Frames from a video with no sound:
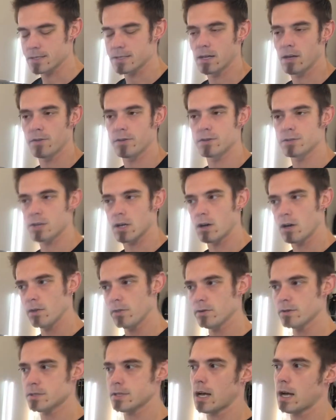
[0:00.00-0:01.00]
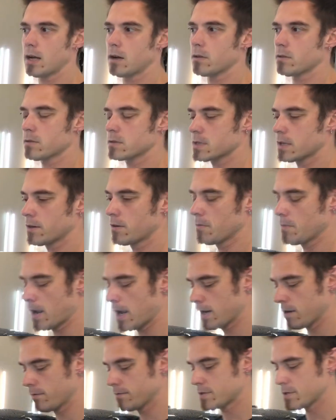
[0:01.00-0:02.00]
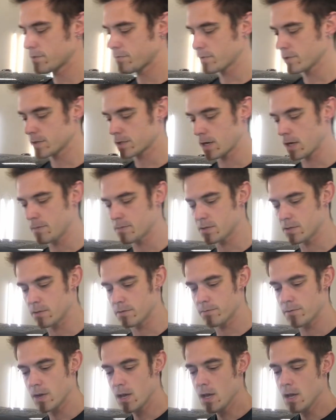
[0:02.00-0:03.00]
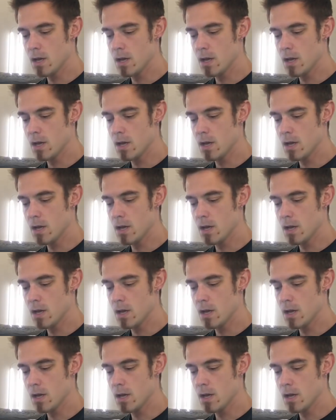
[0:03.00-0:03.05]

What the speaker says: Now there's other towels that are made of different types of